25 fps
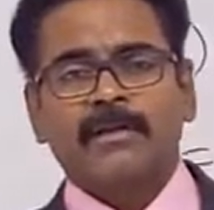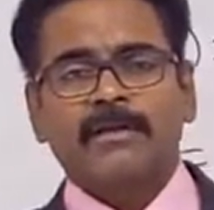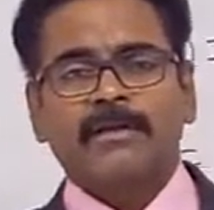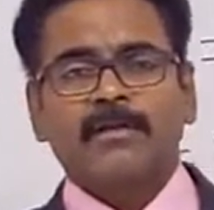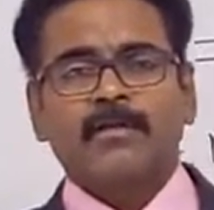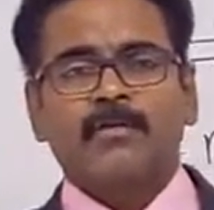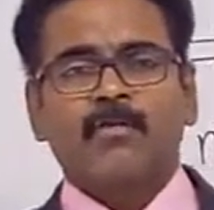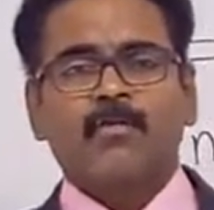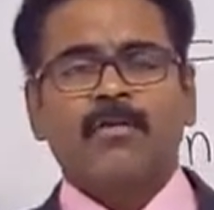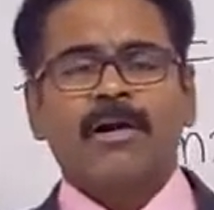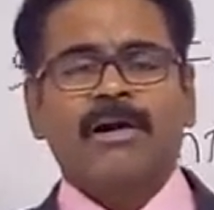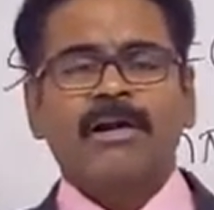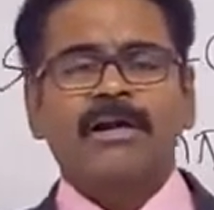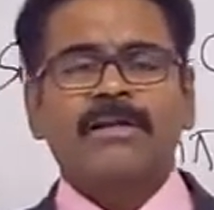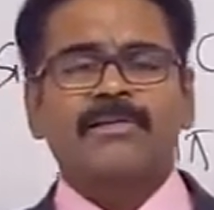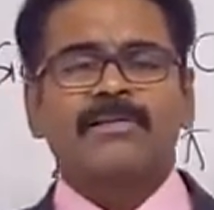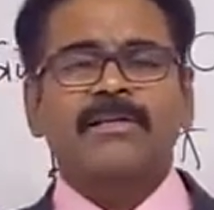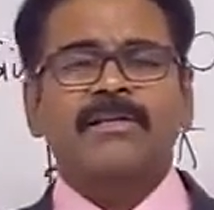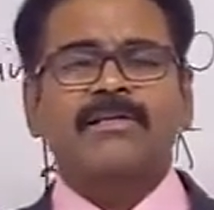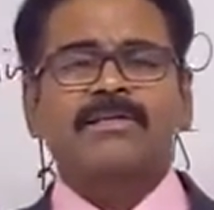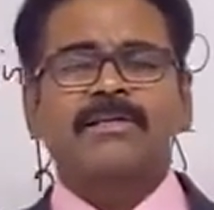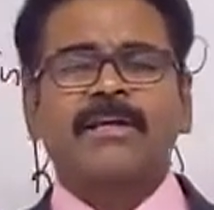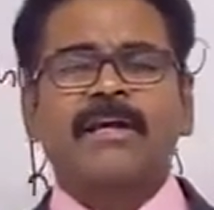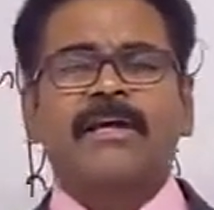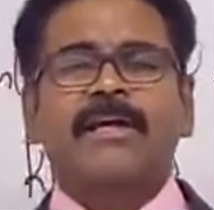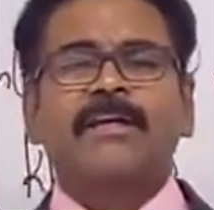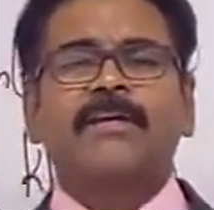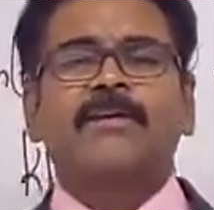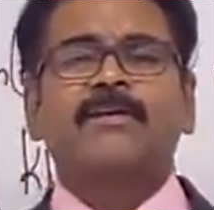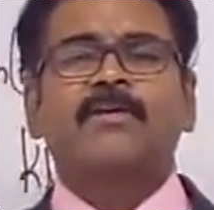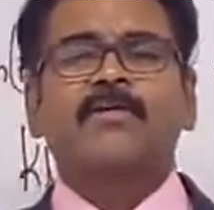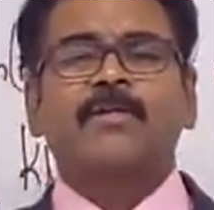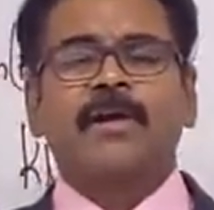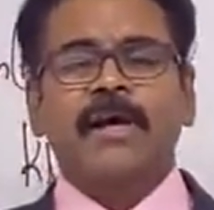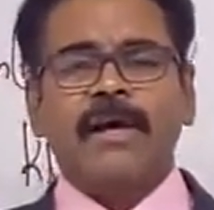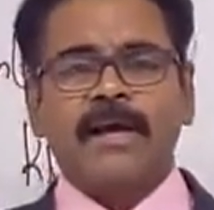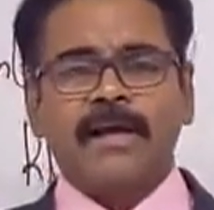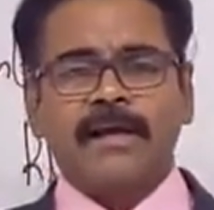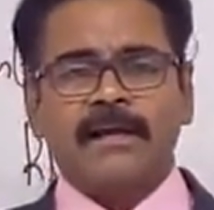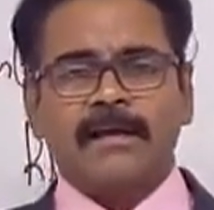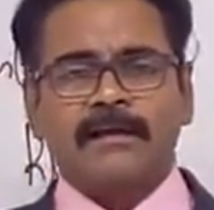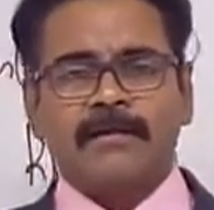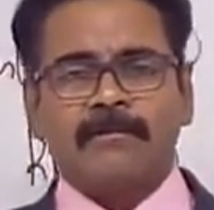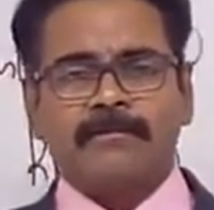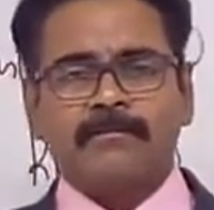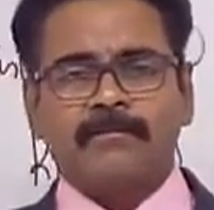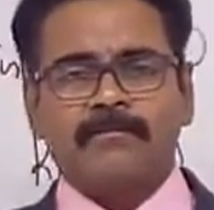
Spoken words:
What is this E into I?